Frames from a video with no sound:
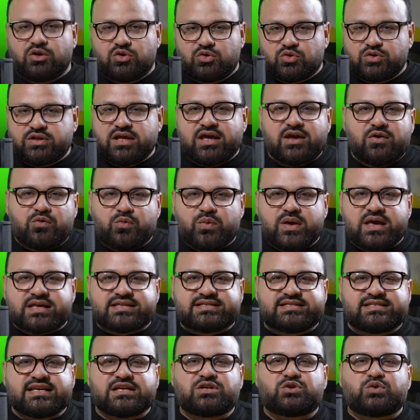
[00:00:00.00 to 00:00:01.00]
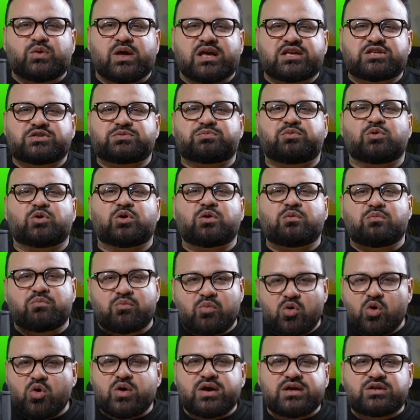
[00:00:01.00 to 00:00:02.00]
Today, we are set to explore
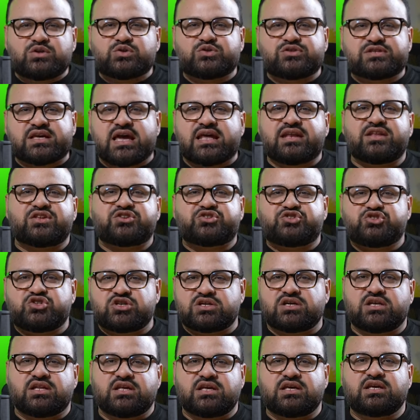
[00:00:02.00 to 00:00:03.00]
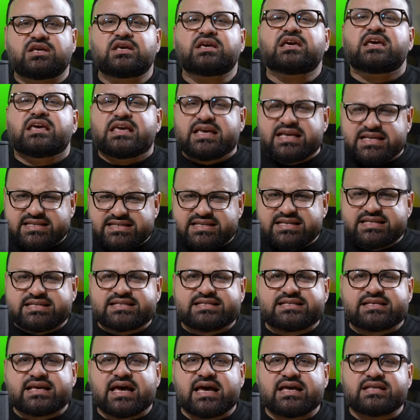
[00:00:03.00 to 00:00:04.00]
more into Zainir's journey, his
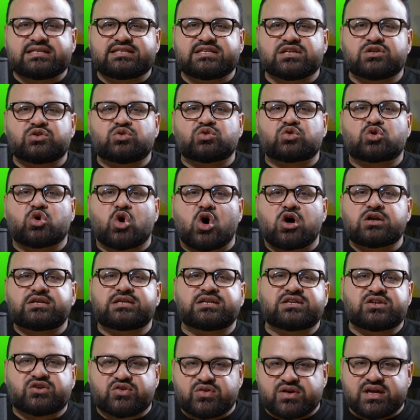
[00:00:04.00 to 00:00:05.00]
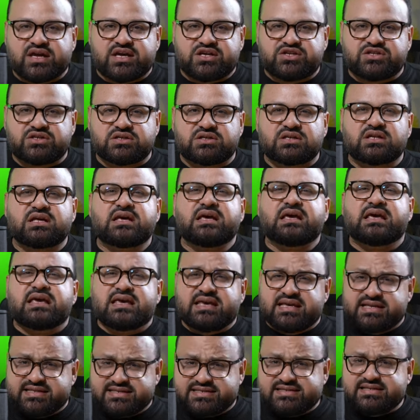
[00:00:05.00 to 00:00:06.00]
insights into content creation,
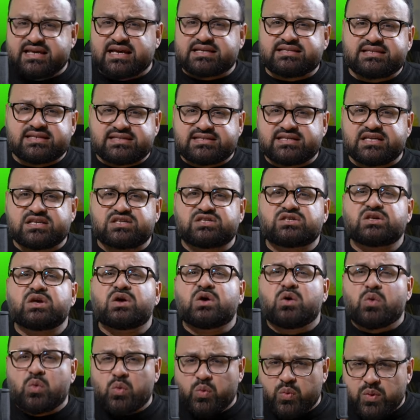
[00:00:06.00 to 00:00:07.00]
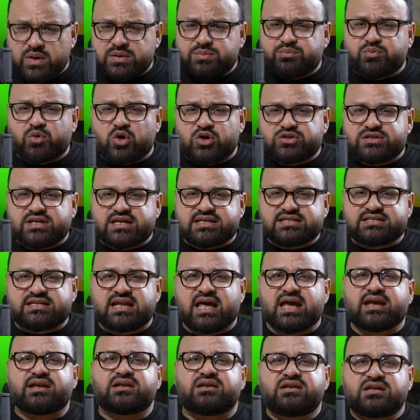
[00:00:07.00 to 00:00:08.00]
his successes with projects
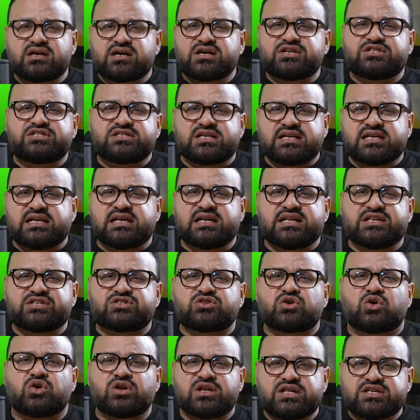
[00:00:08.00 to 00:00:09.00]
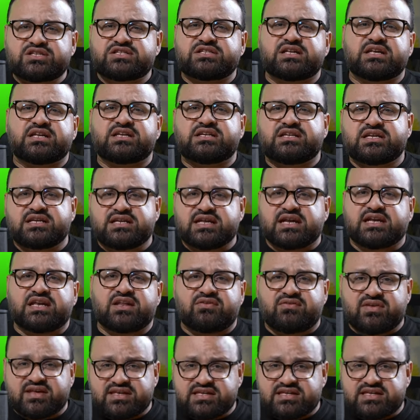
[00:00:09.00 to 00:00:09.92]
like Dirk Gently's Holistic Detective